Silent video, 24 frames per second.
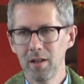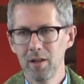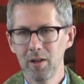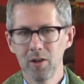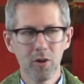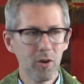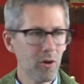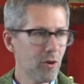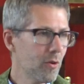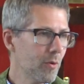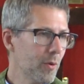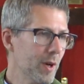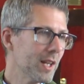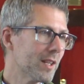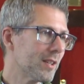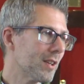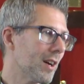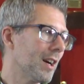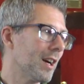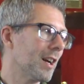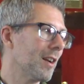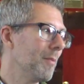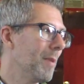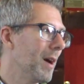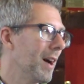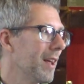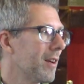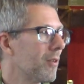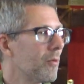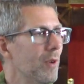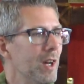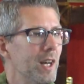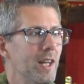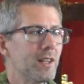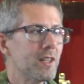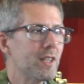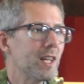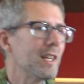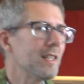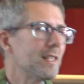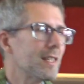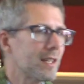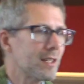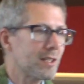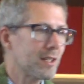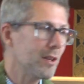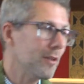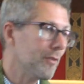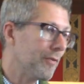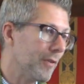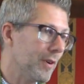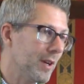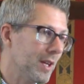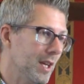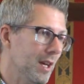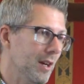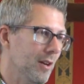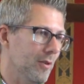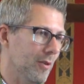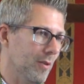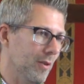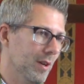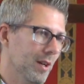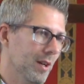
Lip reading: Who are we talking about? What did Jesus do for you?